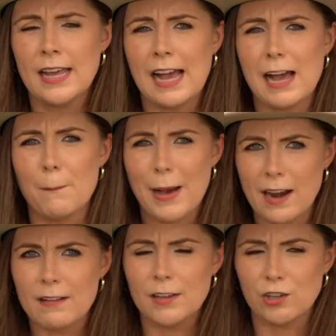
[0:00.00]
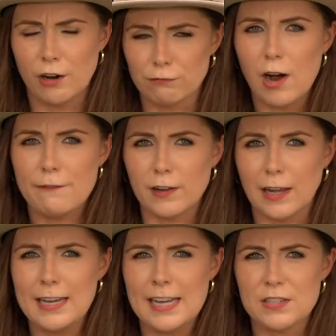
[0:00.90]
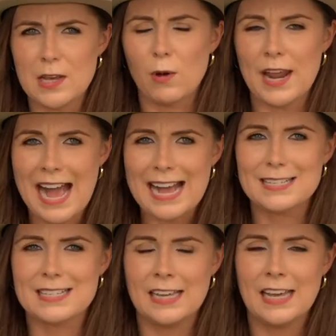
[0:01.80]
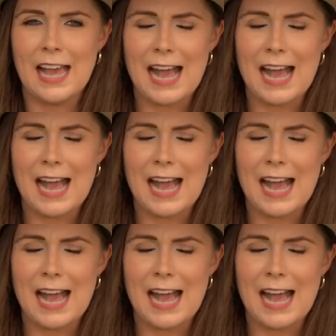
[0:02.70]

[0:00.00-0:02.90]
Uh, but, you know, rightfully, if someone has uh,